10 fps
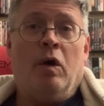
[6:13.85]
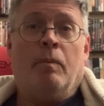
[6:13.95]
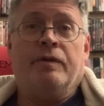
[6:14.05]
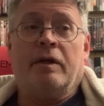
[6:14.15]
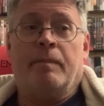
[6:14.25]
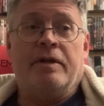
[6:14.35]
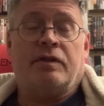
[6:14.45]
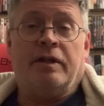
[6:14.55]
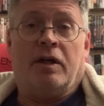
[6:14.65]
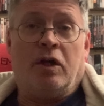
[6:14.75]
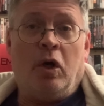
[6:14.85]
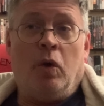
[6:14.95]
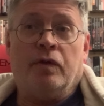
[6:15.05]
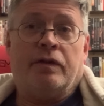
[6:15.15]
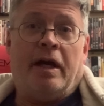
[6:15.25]
But they're basically a
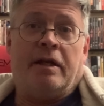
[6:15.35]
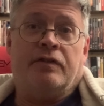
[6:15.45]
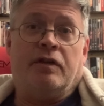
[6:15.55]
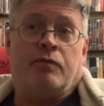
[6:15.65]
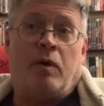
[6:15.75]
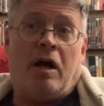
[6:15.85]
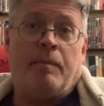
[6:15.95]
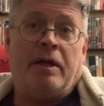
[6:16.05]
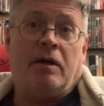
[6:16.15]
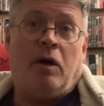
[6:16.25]
cult that is just robbing